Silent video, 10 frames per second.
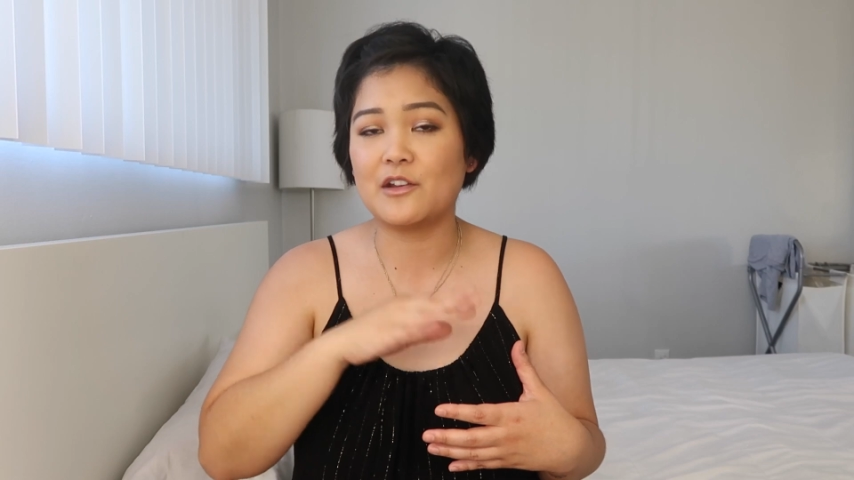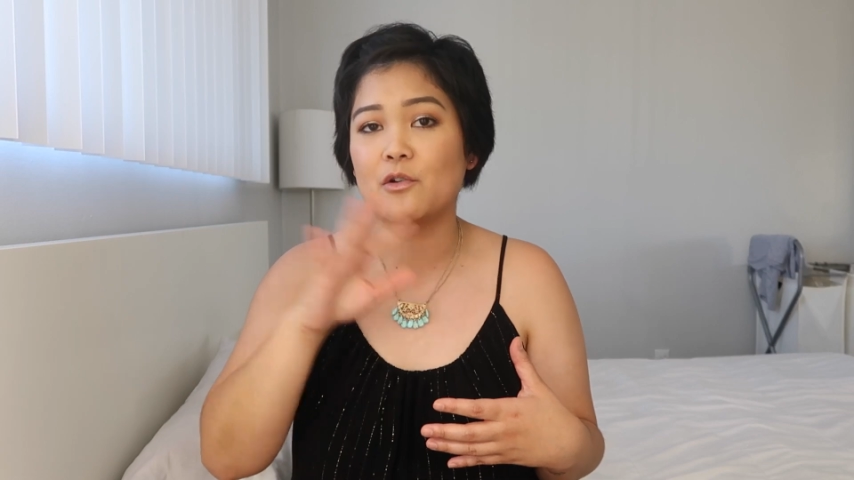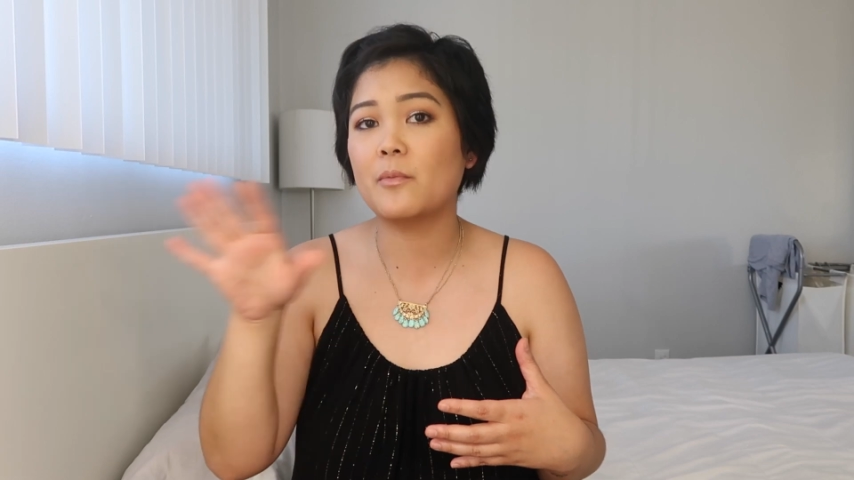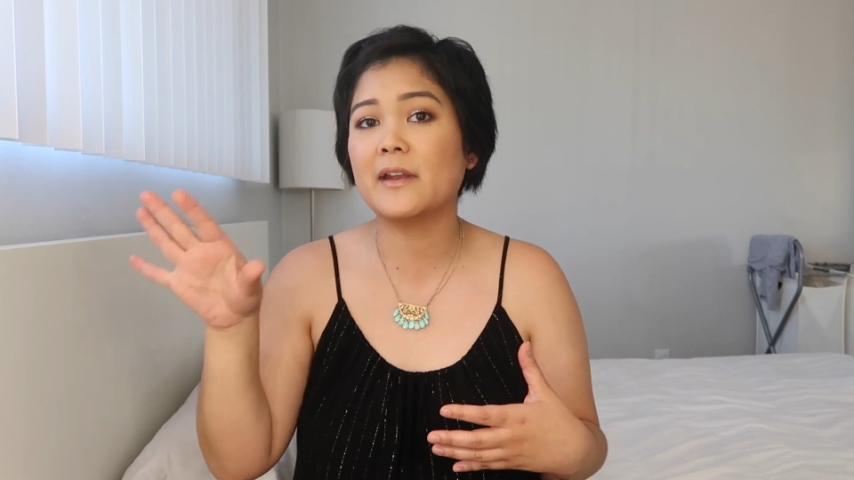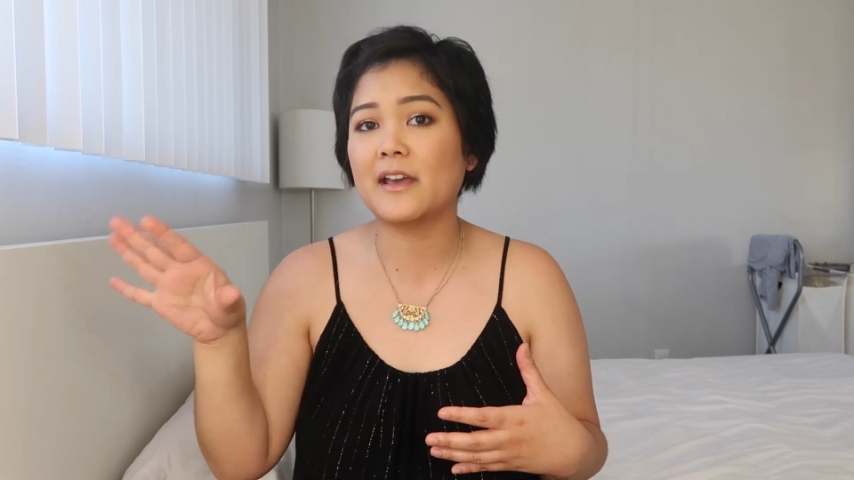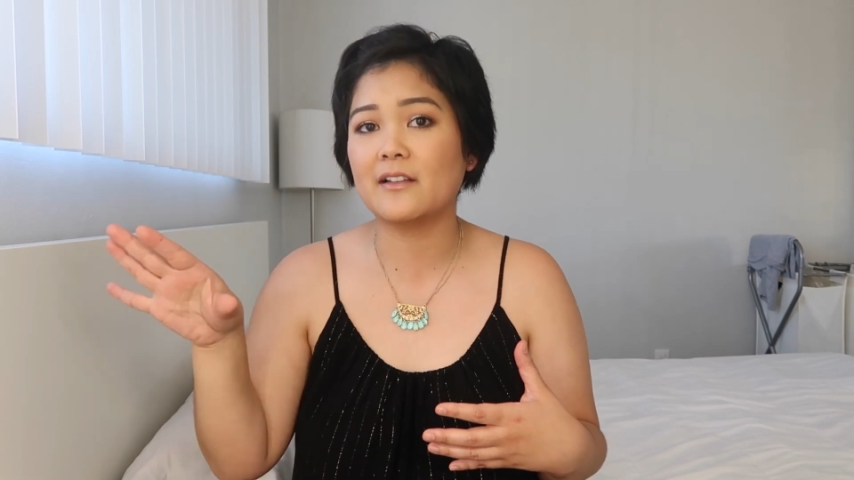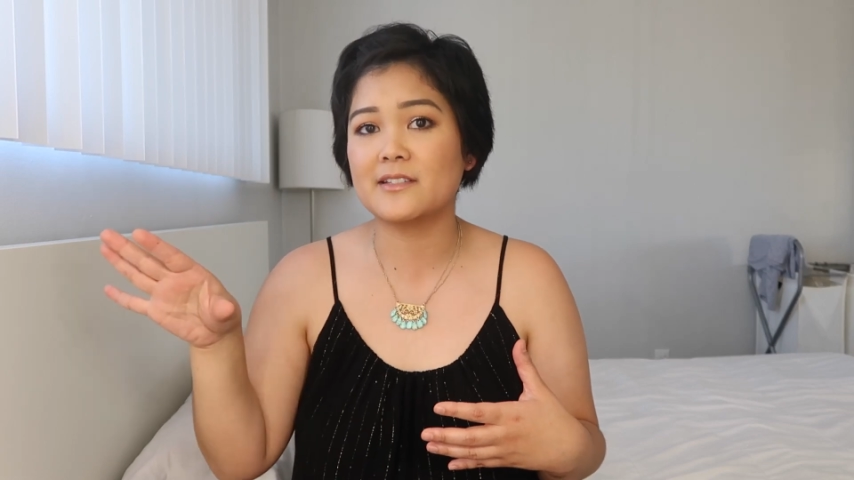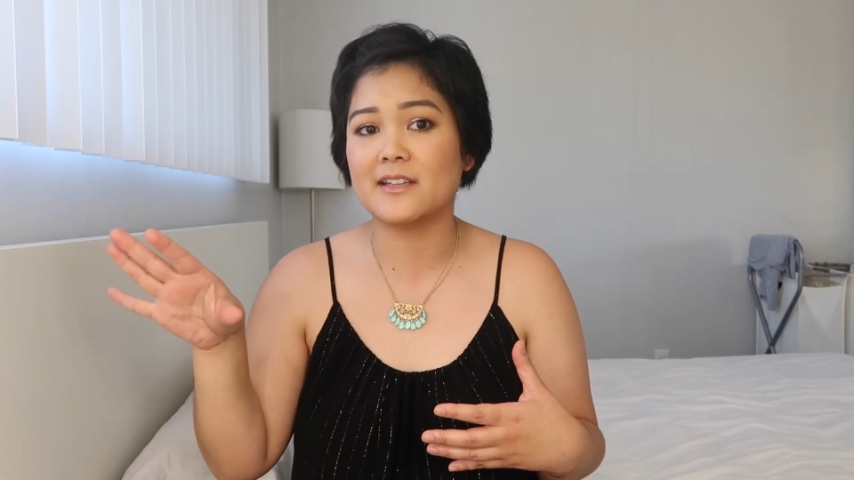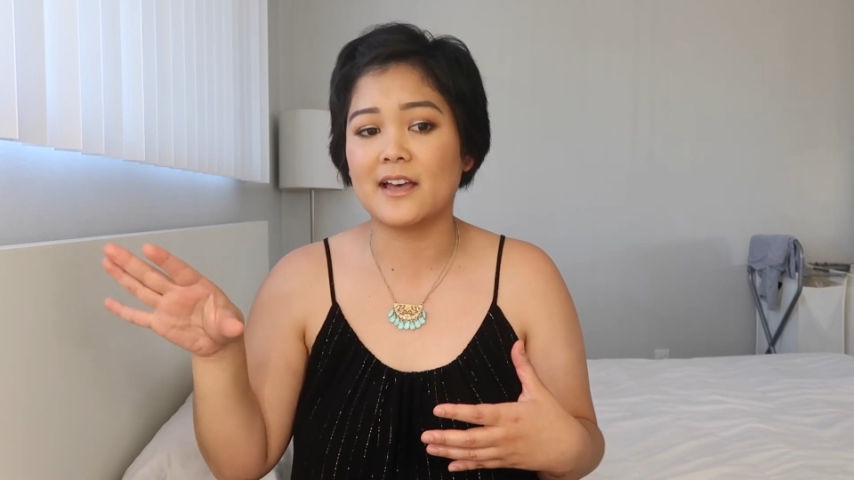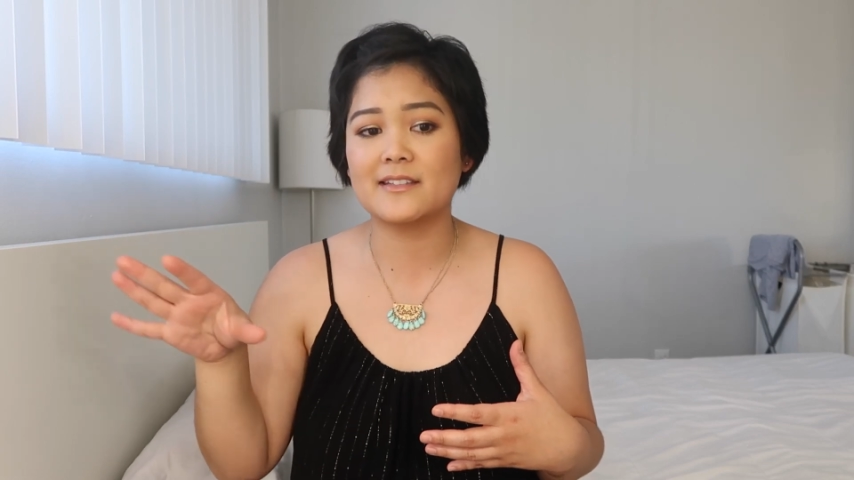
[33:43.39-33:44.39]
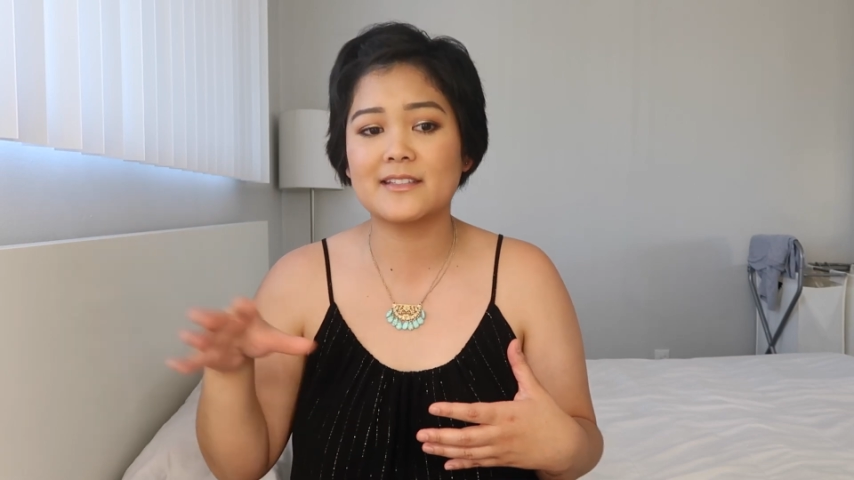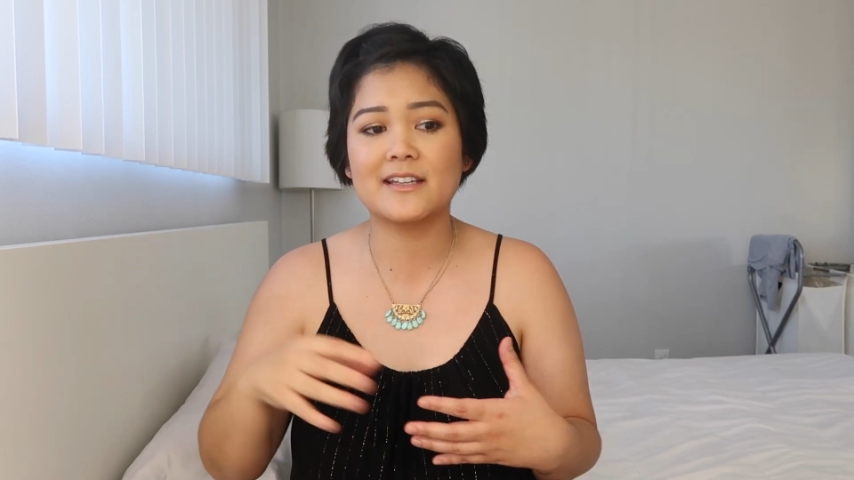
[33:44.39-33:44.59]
and nobody else does.